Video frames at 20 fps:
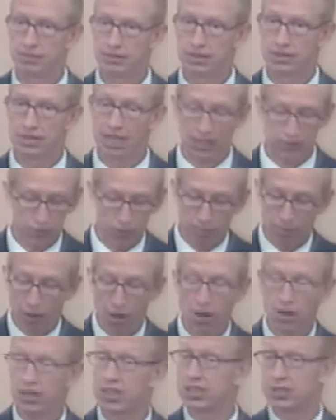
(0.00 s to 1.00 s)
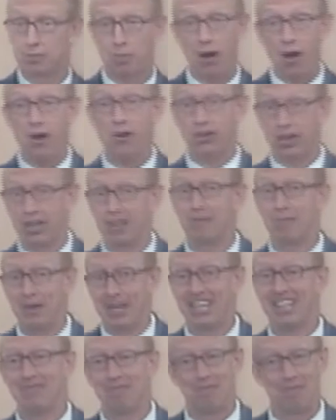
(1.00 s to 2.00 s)
That's what Paul, because Paul could have
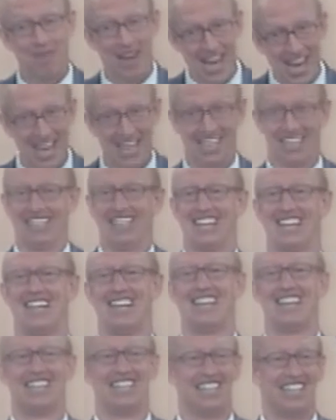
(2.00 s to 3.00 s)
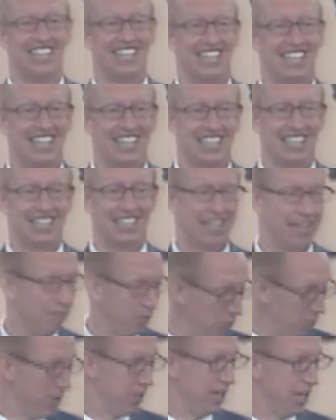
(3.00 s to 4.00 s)
been, man, have you
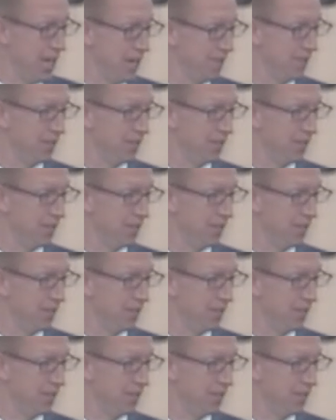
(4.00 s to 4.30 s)
been to heaven?